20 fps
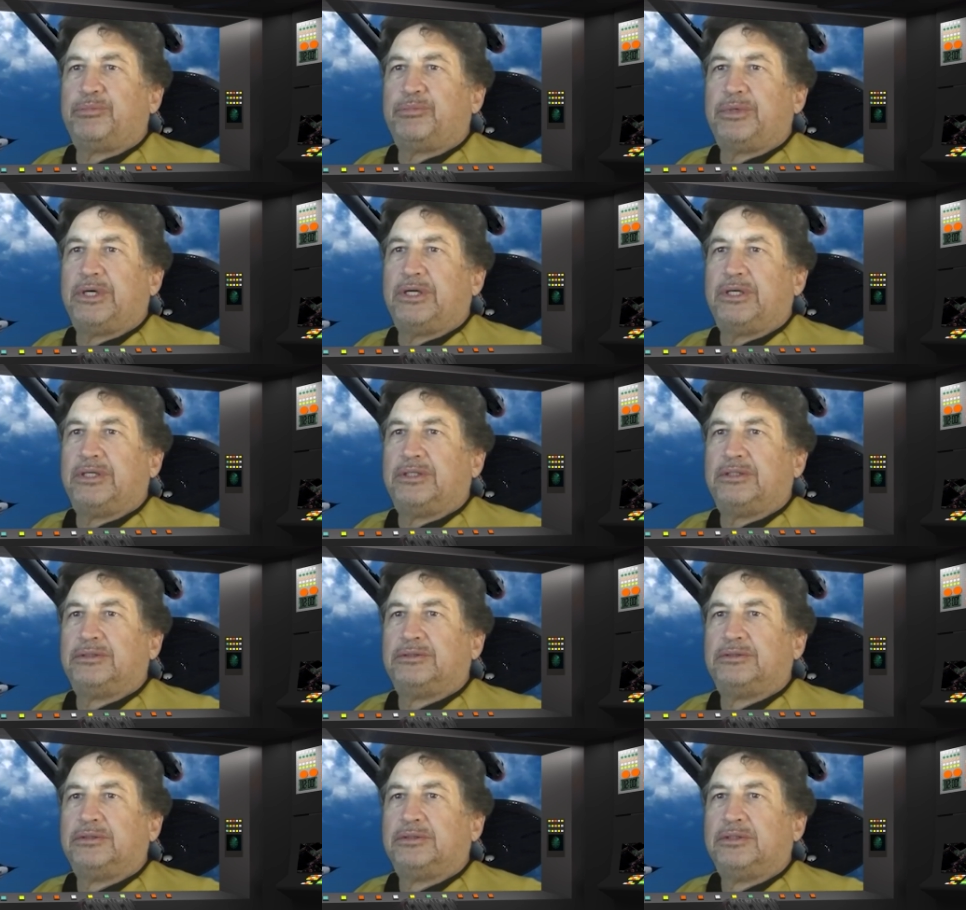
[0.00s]

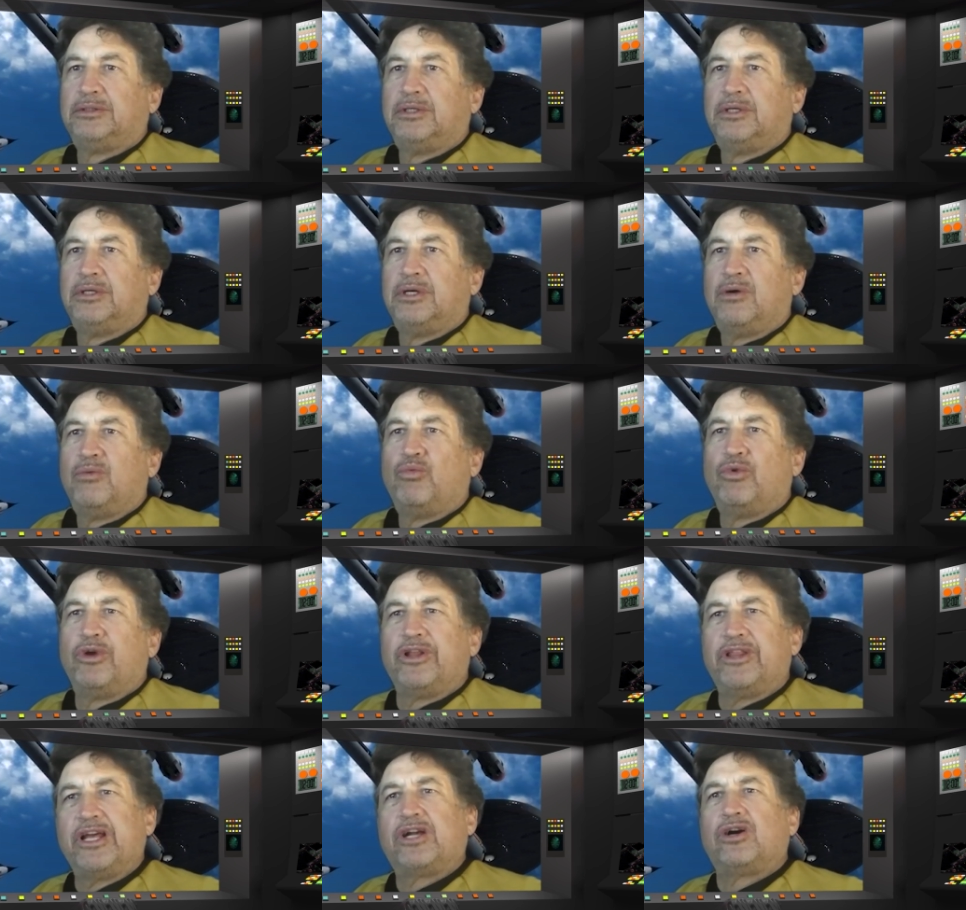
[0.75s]

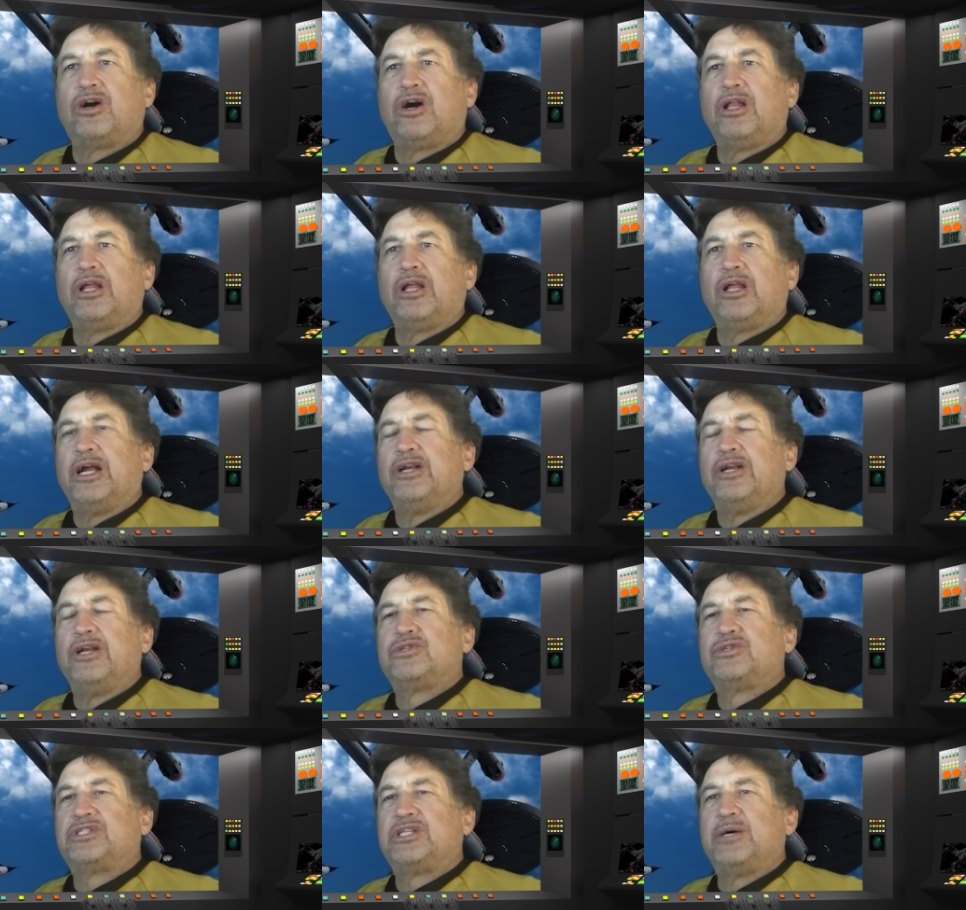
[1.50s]
What do they call it? I
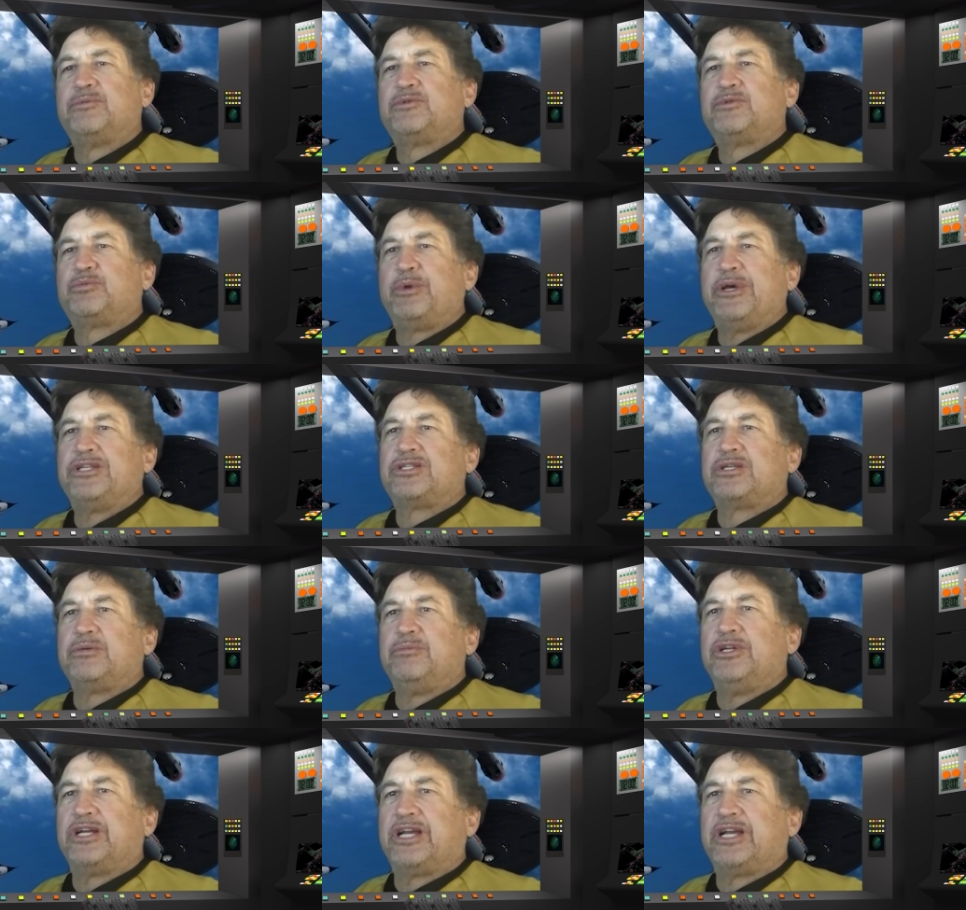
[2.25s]
know subspace
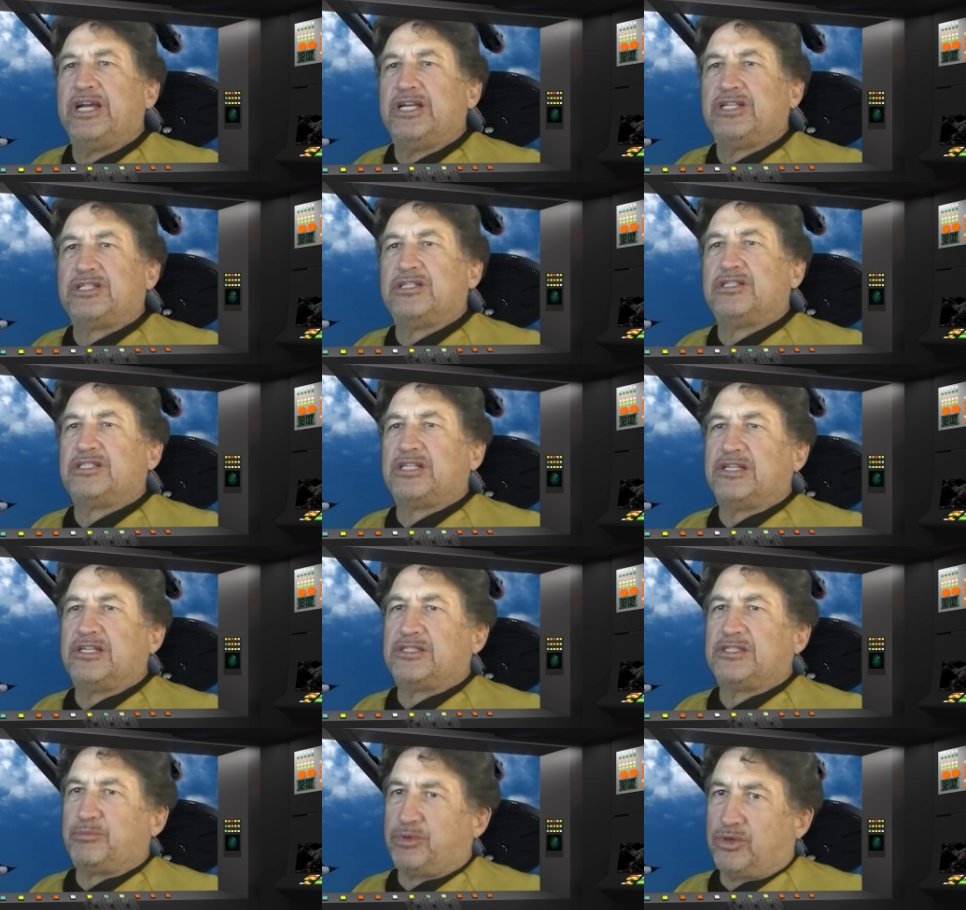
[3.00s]
communications
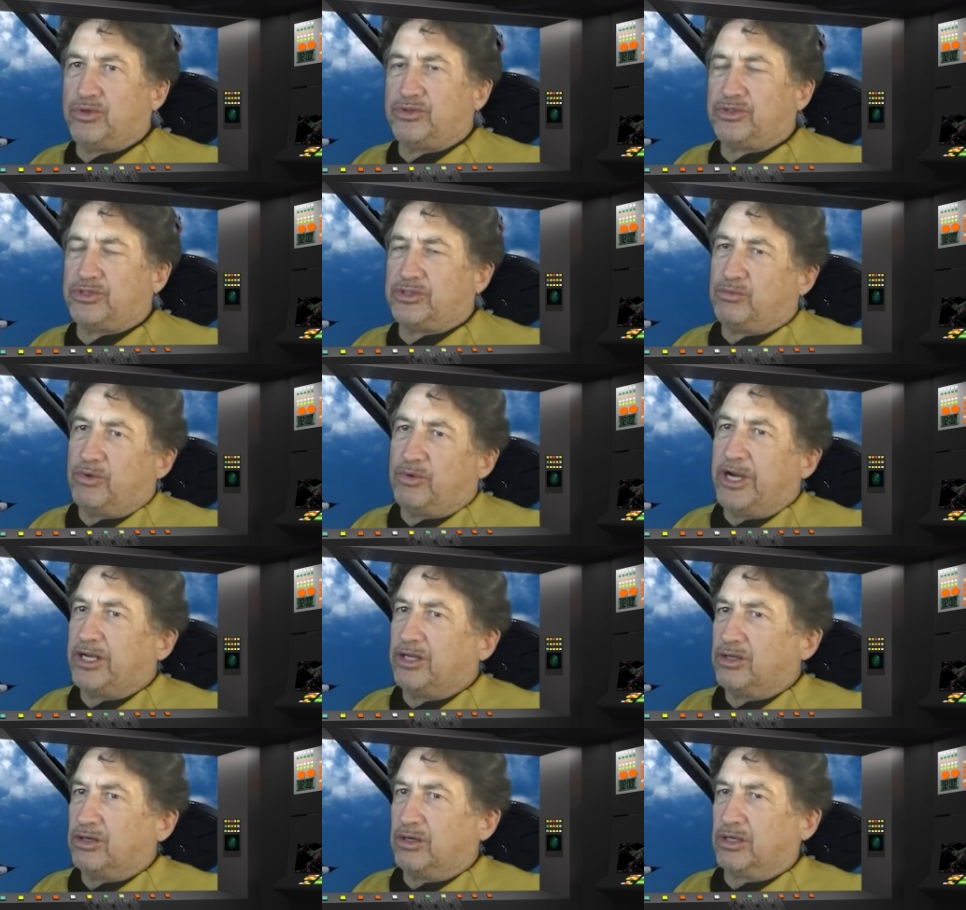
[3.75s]
as opposed to
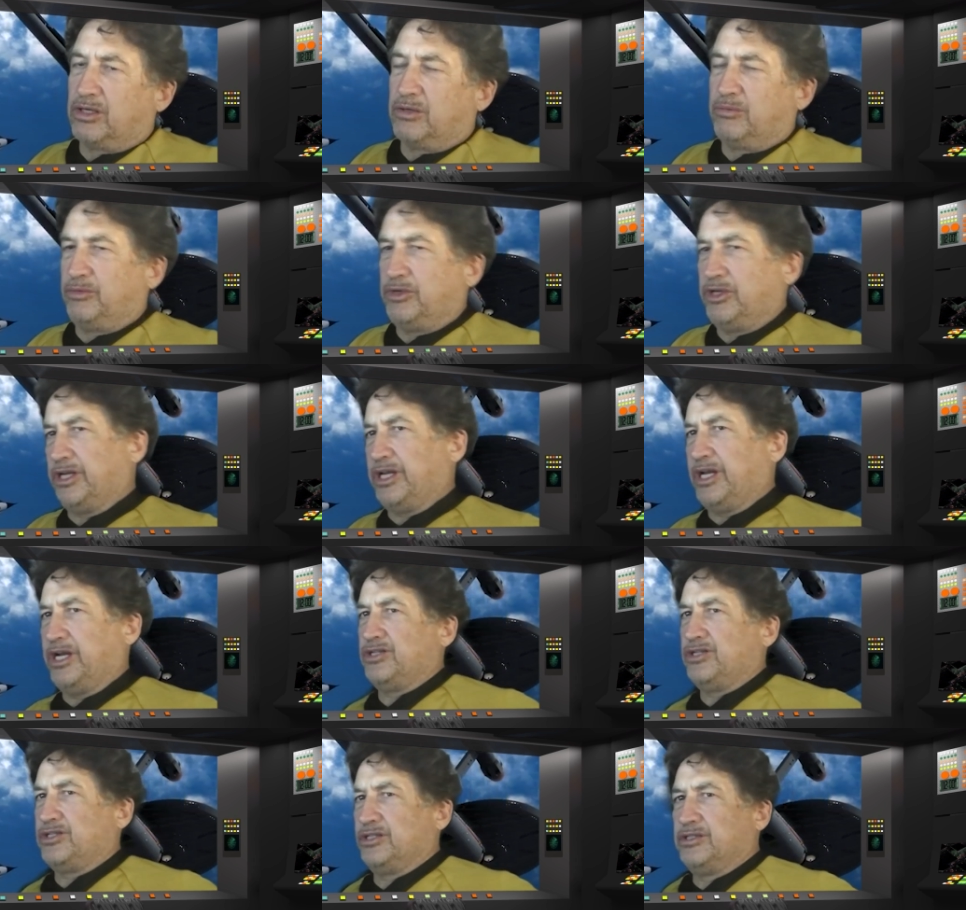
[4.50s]
regular
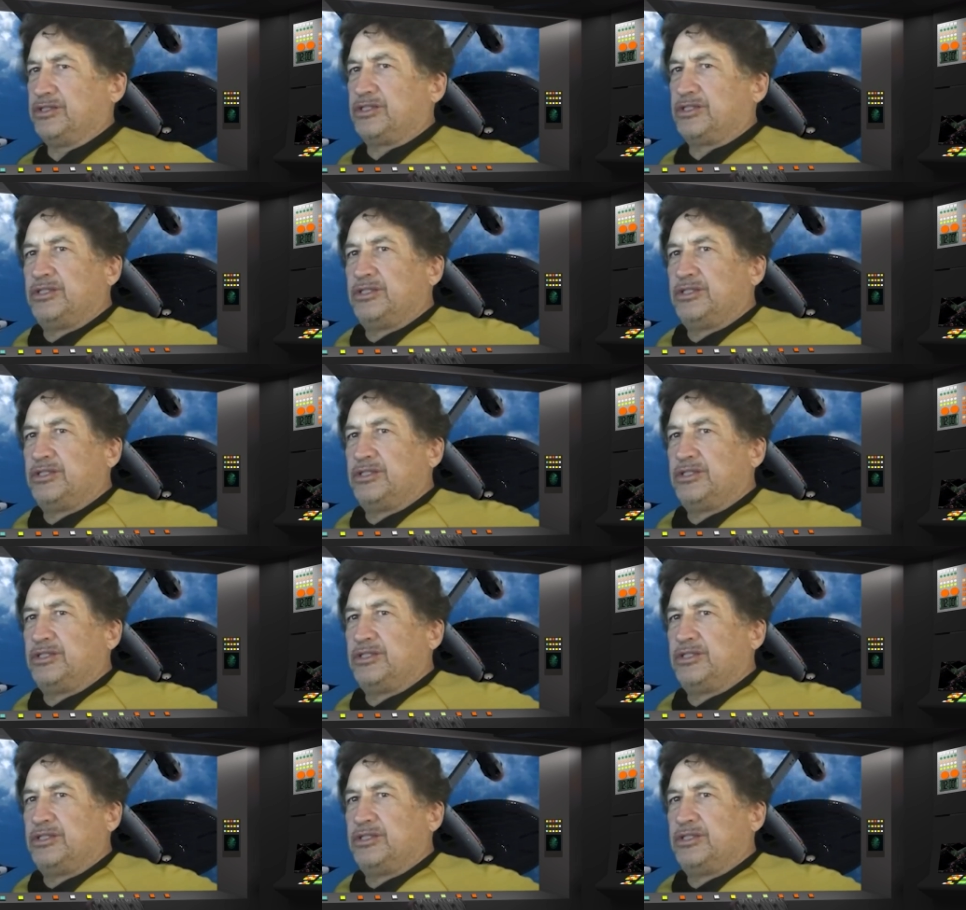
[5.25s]
communications.